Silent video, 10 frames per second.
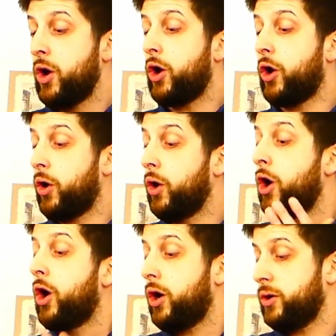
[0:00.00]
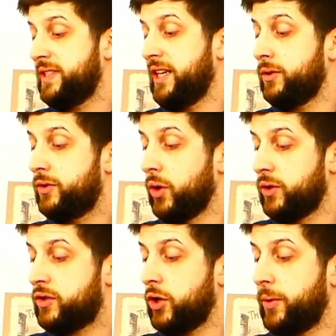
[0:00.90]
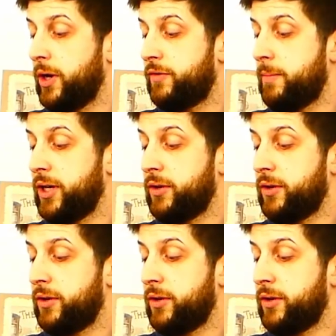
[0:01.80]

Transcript: or The Untold Story of a Band